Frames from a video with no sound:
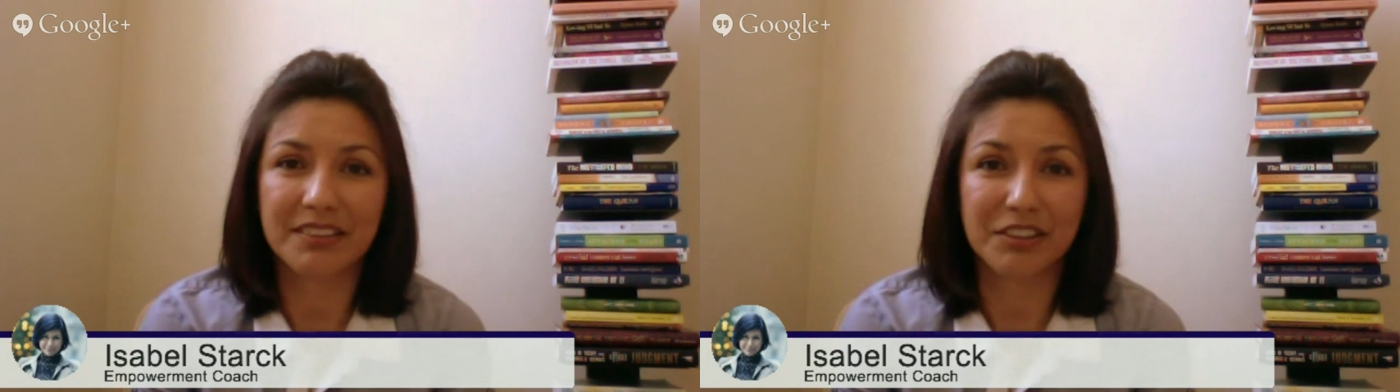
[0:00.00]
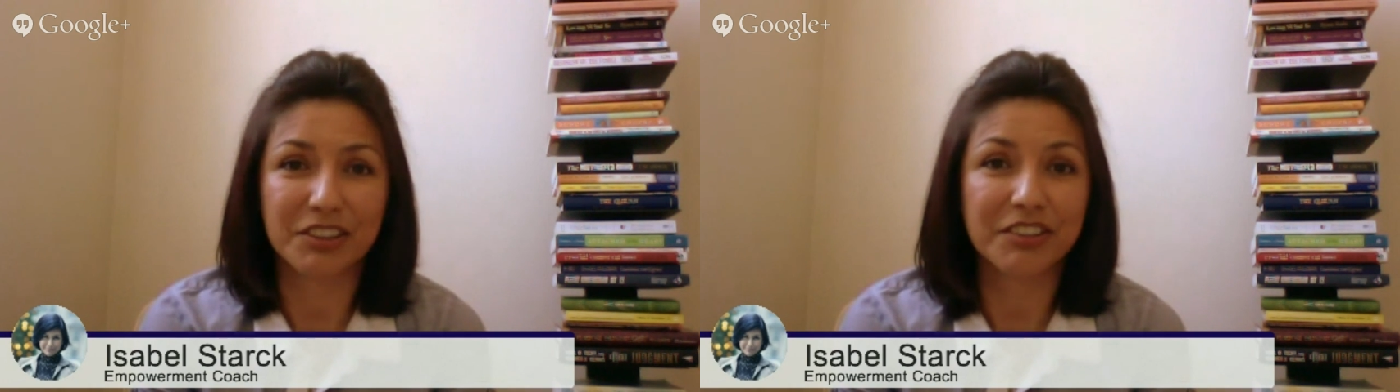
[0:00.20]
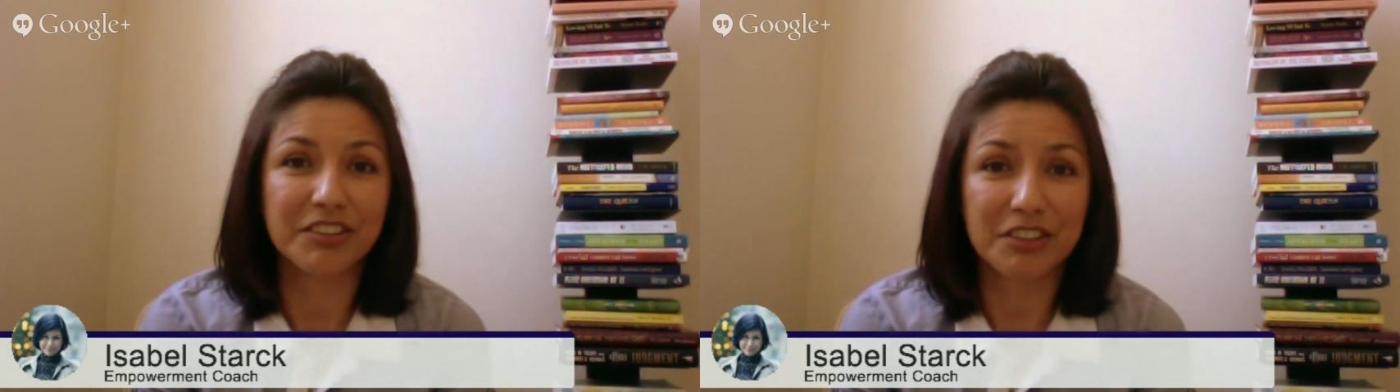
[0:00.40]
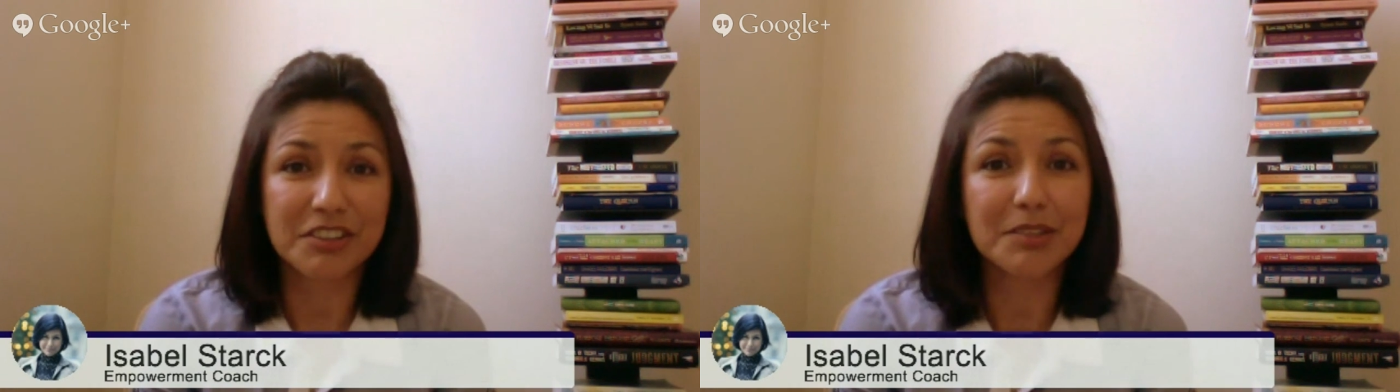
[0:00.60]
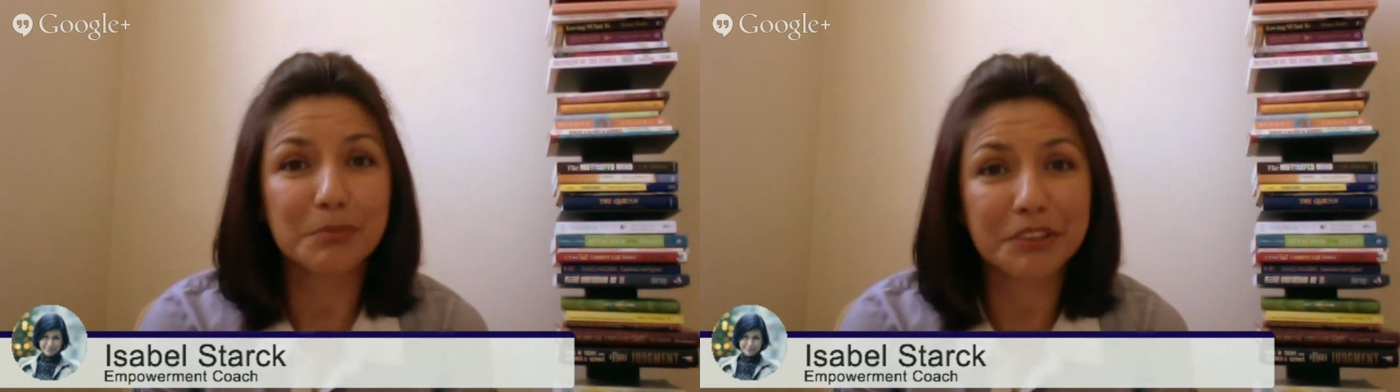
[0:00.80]

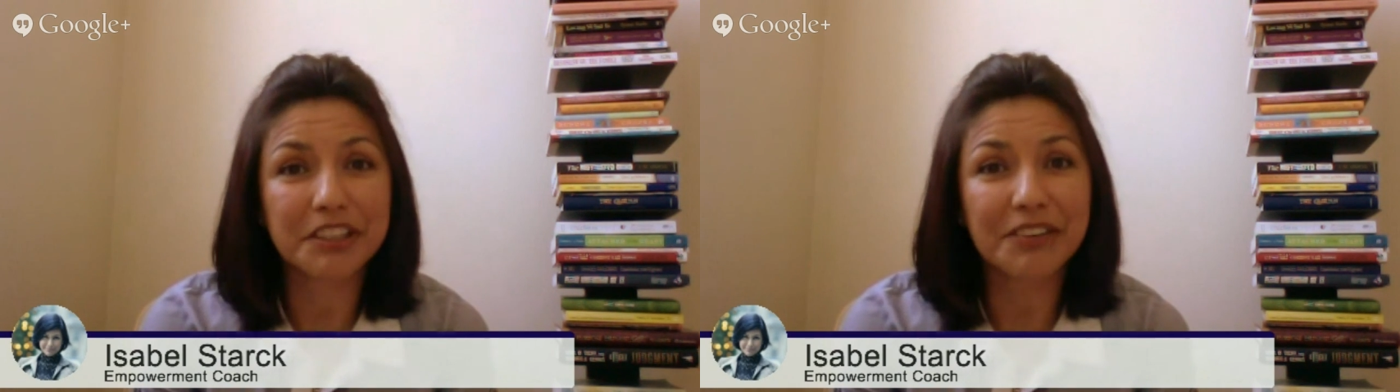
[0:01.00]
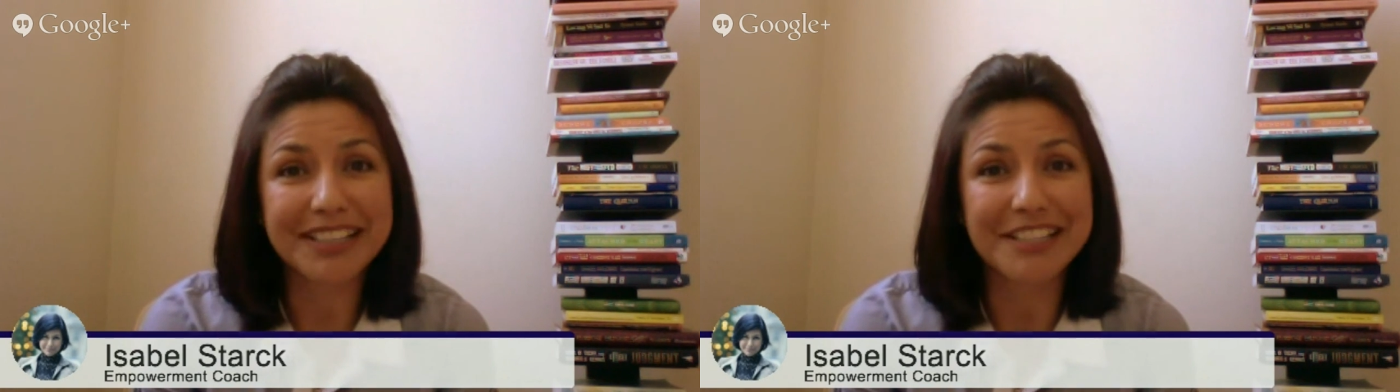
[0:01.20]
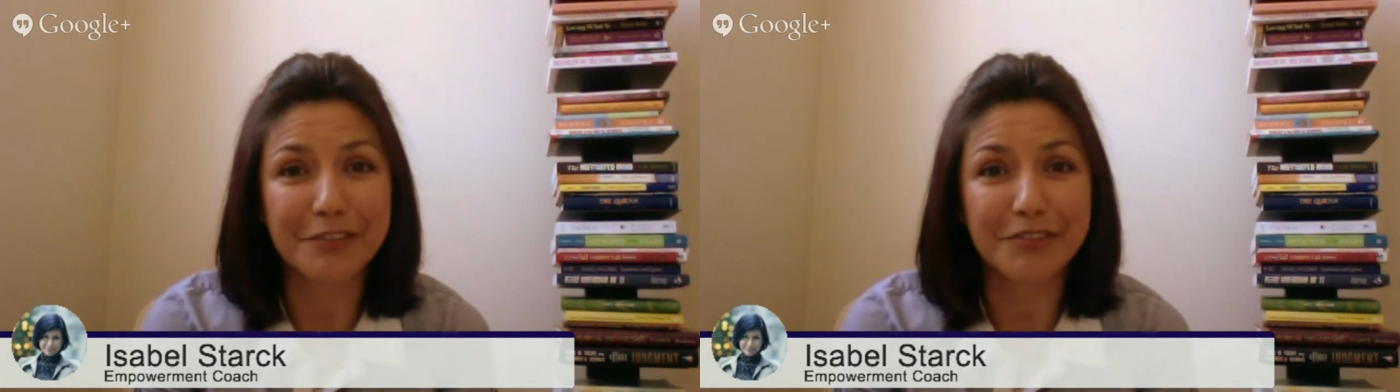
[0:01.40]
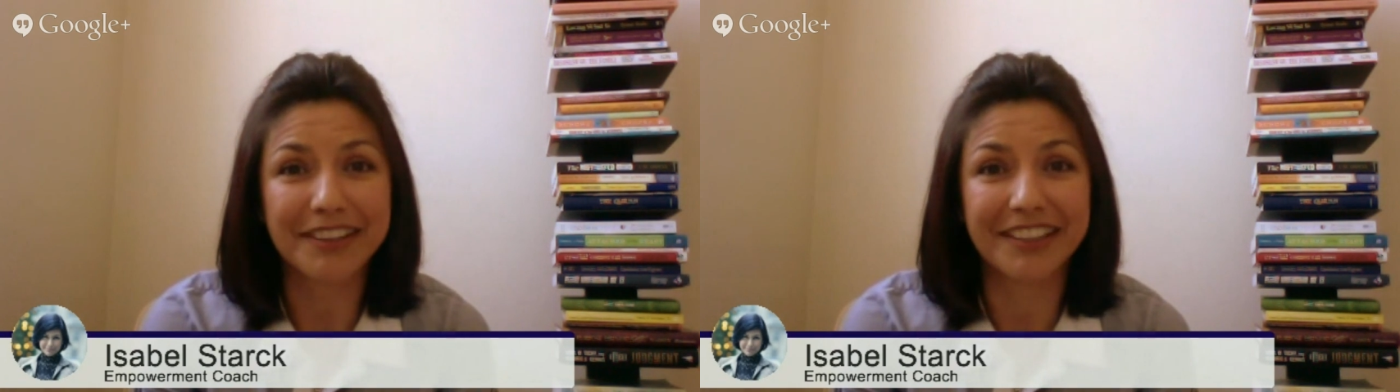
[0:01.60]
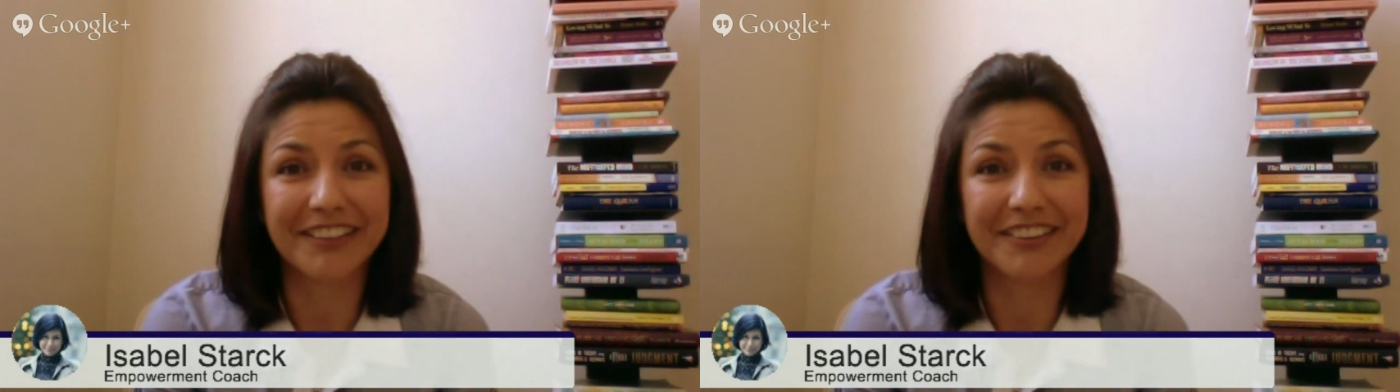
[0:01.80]
there's some pretty great stuff in there.